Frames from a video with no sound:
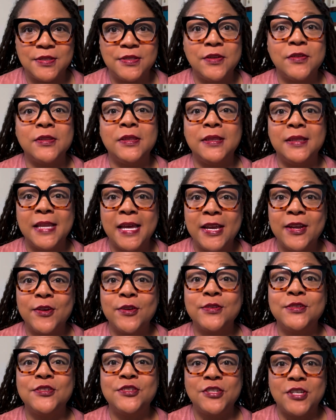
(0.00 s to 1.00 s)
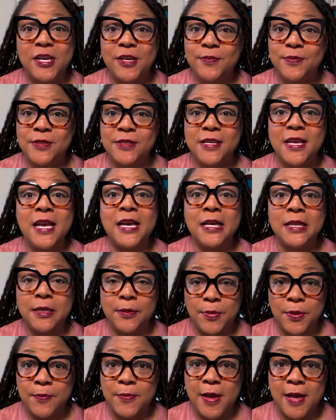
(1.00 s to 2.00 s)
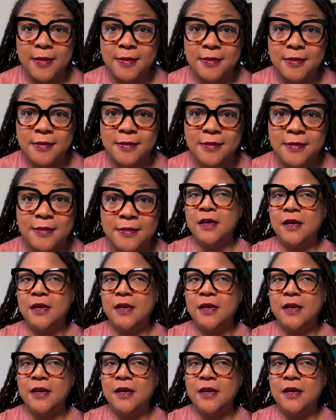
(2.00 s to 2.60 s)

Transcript: They're layered shapes and clipping masks.